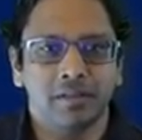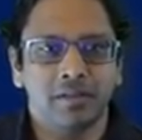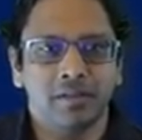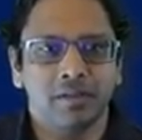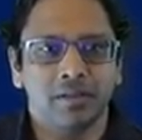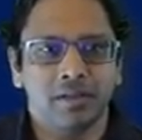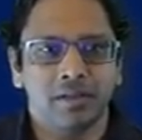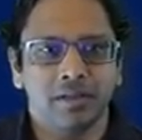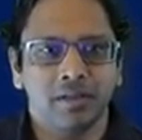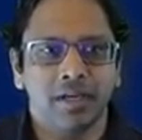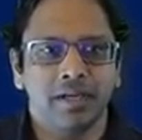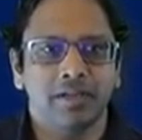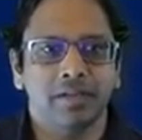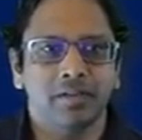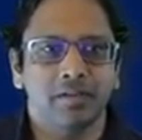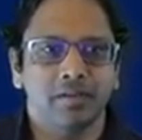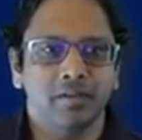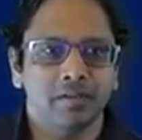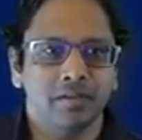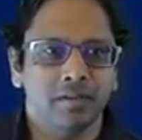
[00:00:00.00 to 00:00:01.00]
you can write
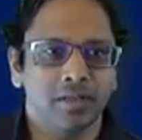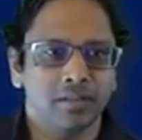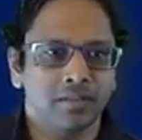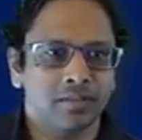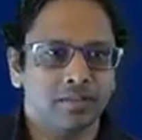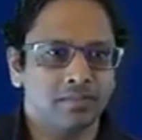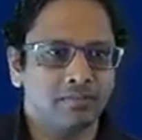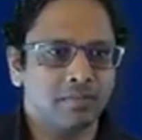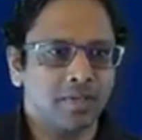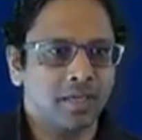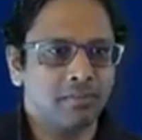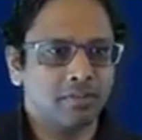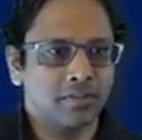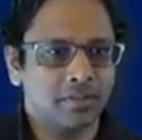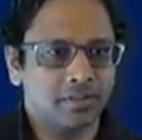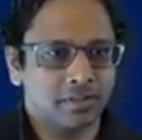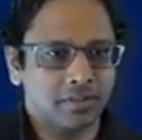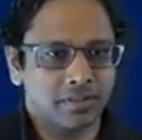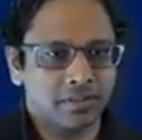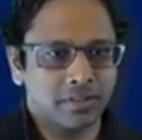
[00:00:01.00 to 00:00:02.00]
your own custom
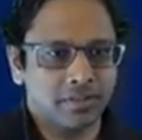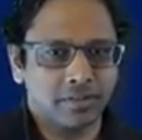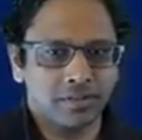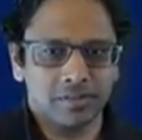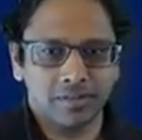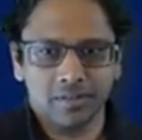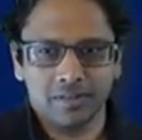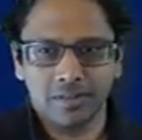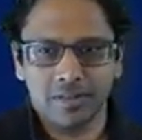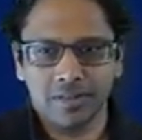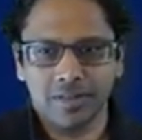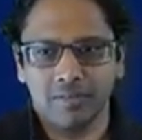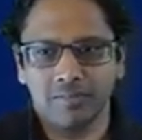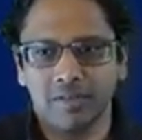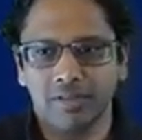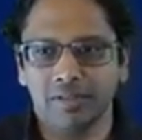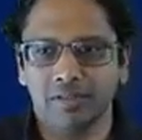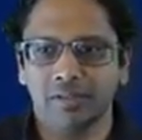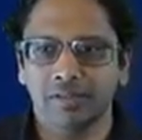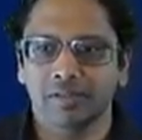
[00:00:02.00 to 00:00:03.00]
mappers and reducers, as I
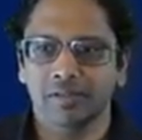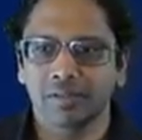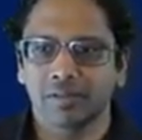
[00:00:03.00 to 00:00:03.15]
mentioned.